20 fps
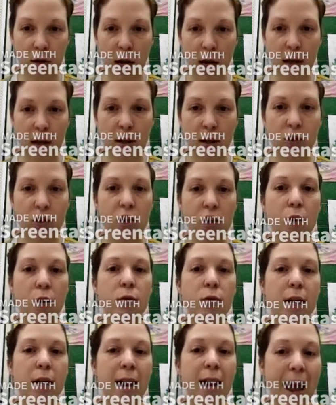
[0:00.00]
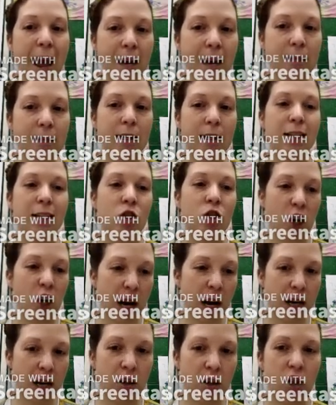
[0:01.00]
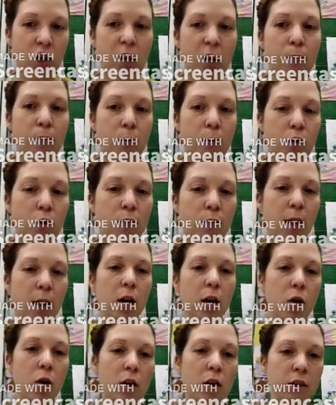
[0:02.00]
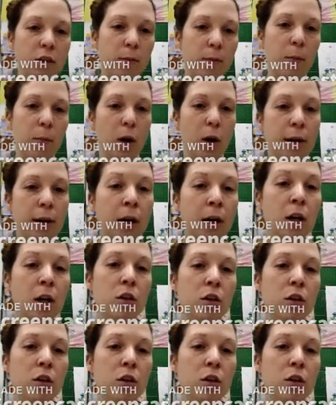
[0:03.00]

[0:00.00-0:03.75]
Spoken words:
Okay, there's no net change in movement across the membrane.